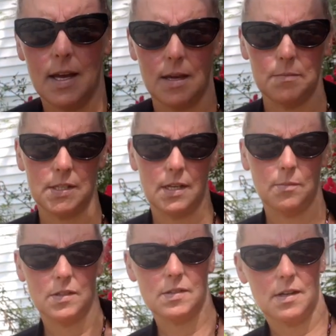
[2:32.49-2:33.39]
I'm
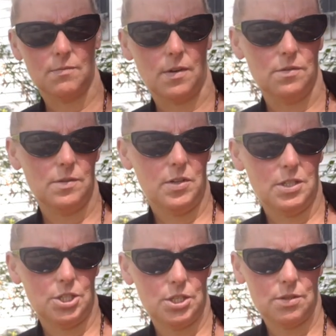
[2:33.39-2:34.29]
sitting beside a
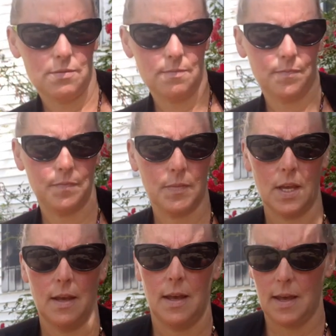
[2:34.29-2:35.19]
rosebush,
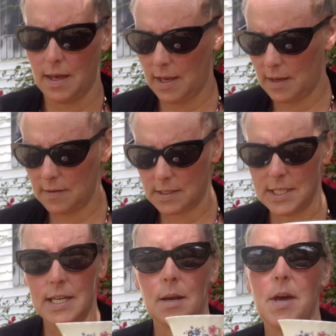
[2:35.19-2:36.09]
and the
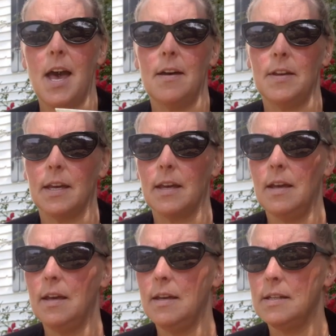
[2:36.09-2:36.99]
tea I'm having,
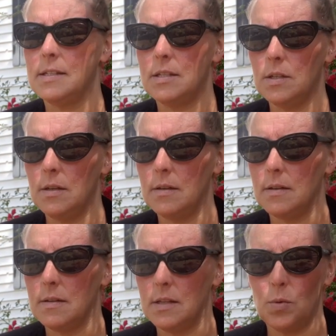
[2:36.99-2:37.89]
it's
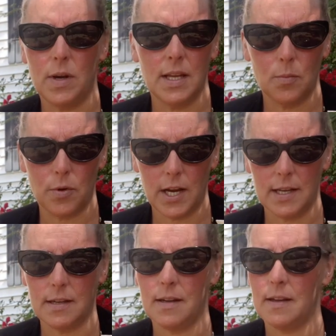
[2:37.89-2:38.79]
the Twinning
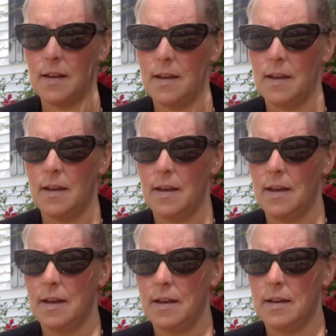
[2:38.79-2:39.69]
brand
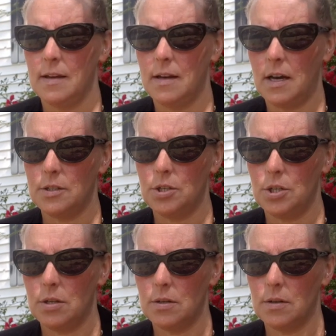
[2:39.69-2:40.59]

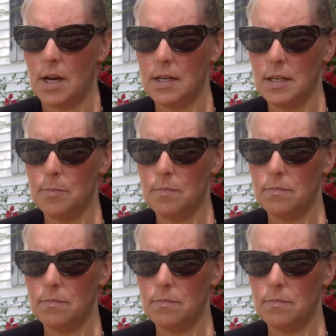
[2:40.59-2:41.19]
Hush or Honey